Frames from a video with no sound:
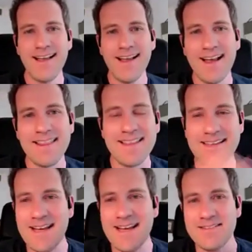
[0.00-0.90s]
and that
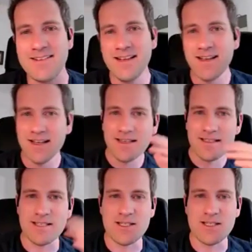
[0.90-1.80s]
kind of
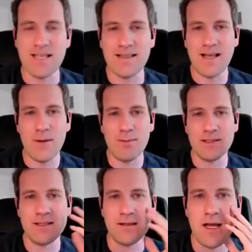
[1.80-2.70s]
sustained up
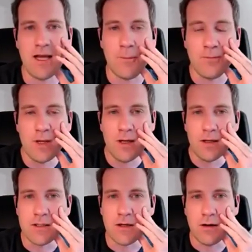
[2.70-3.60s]
until now.
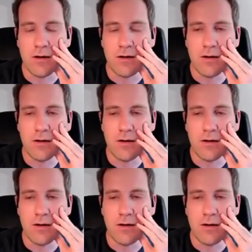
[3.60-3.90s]
So